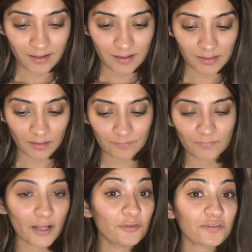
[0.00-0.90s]

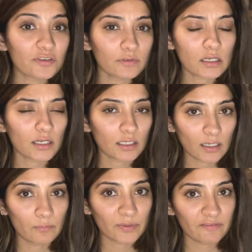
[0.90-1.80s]
I used to work in a
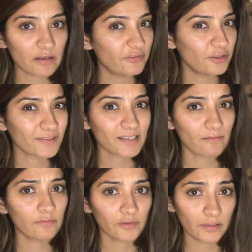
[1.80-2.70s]
company where we used to have
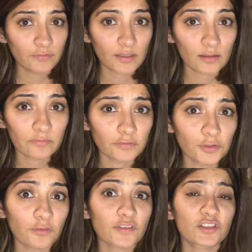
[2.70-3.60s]
a free food, and the food
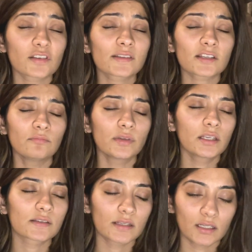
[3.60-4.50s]
was just
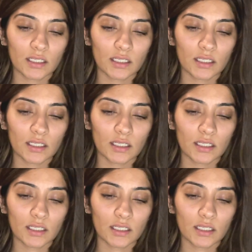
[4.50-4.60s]
amazing.